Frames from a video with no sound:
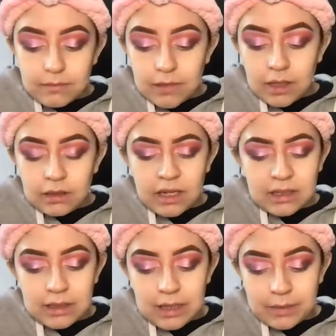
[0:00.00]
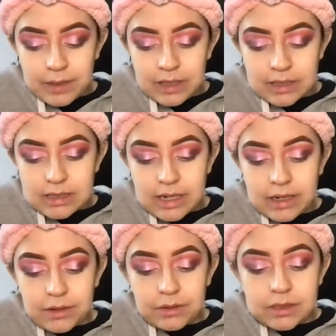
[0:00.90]
Luckily, like we didn't stay in
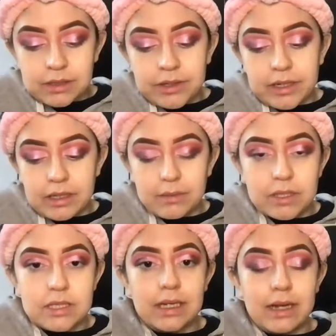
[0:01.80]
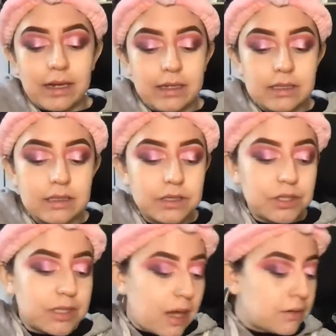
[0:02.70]
a hotel or anything. We stayed at his
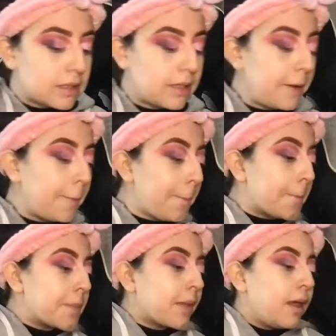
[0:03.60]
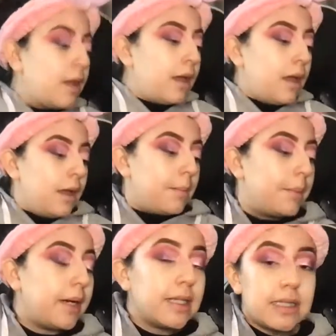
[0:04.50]
sister's house.
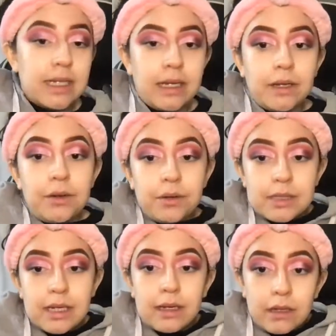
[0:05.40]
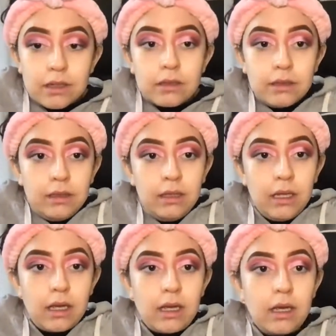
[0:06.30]
But staying in a hotel,
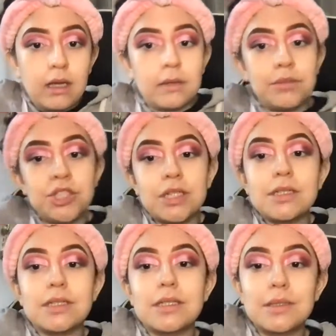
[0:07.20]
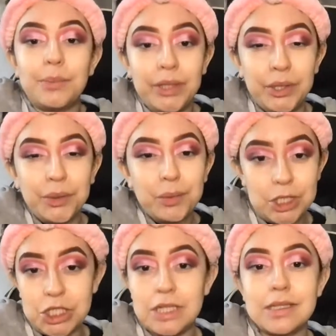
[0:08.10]
just bring your own
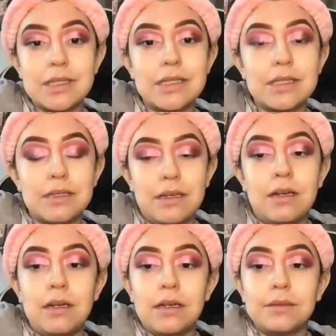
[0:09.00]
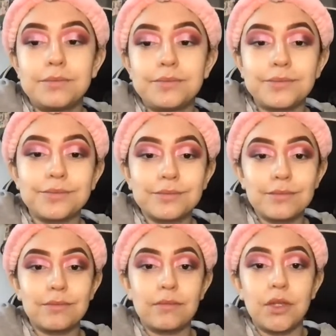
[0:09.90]
sheets,
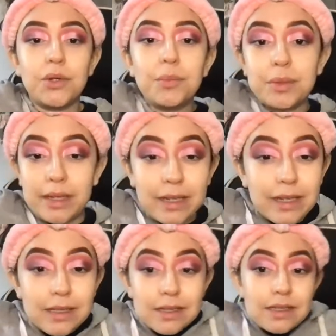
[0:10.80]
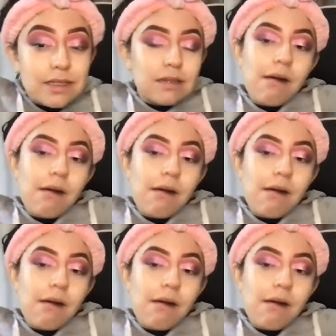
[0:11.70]
your own blankets.